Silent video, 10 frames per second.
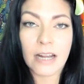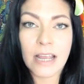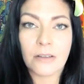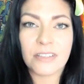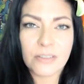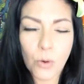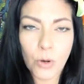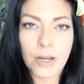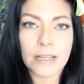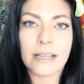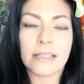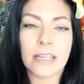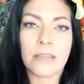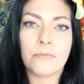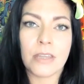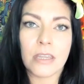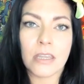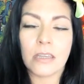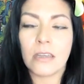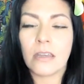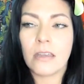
on how disorganized I can be,